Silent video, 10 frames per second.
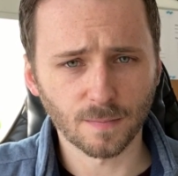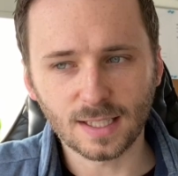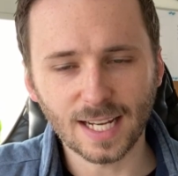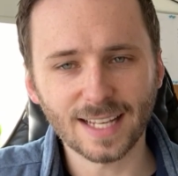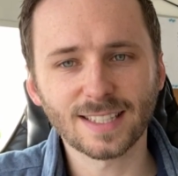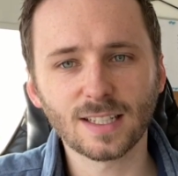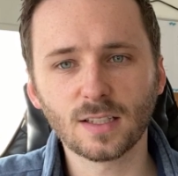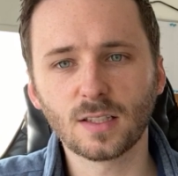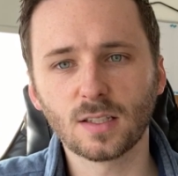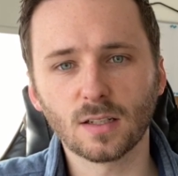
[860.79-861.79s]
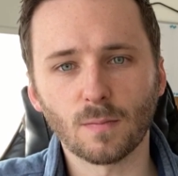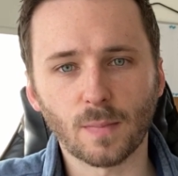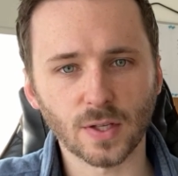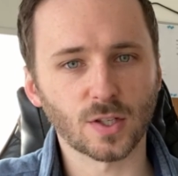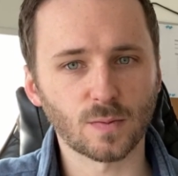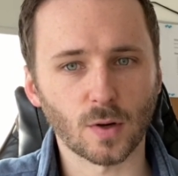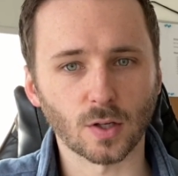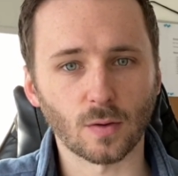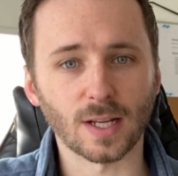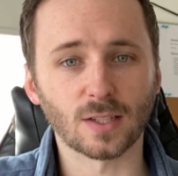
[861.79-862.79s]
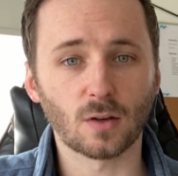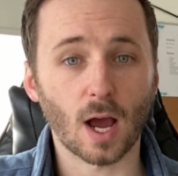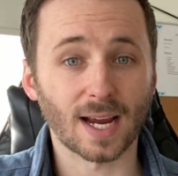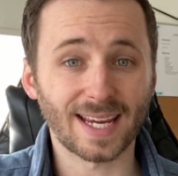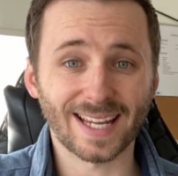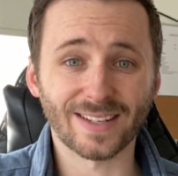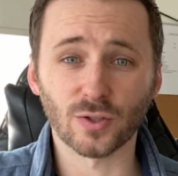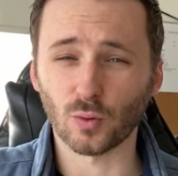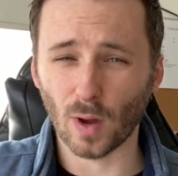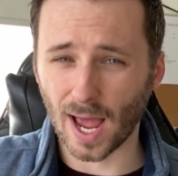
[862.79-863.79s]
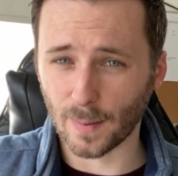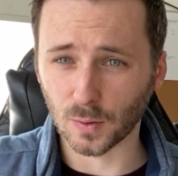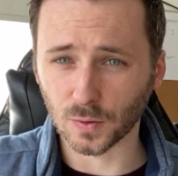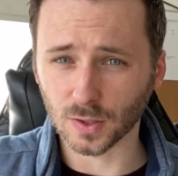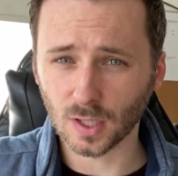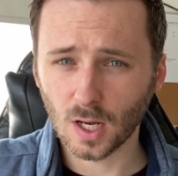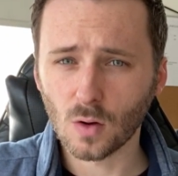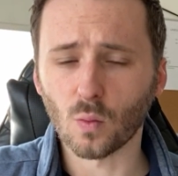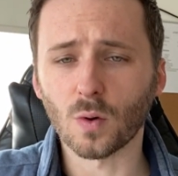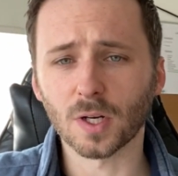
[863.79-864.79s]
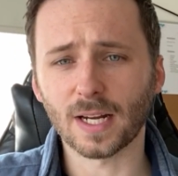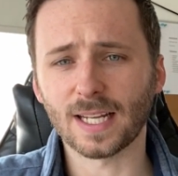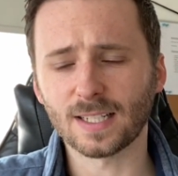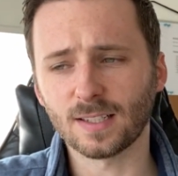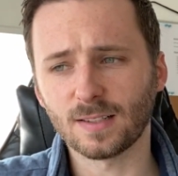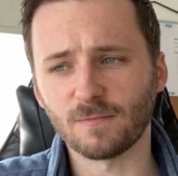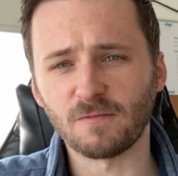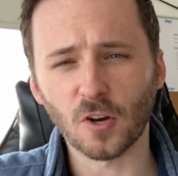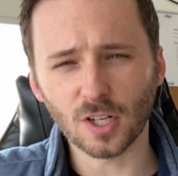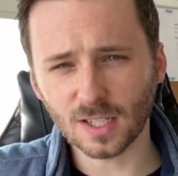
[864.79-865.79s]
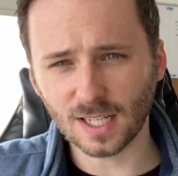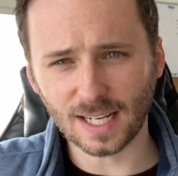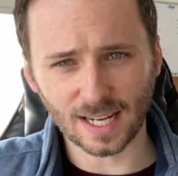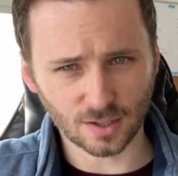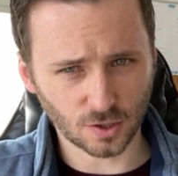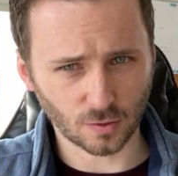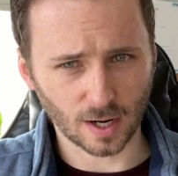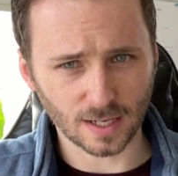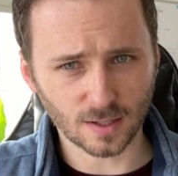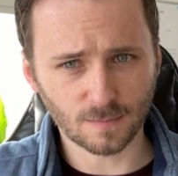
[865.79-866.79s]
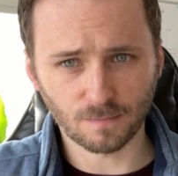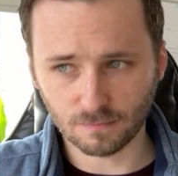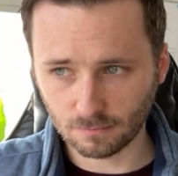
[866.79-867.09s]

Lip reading: Tesla's business model is akin to Apple's, where it vertically integrates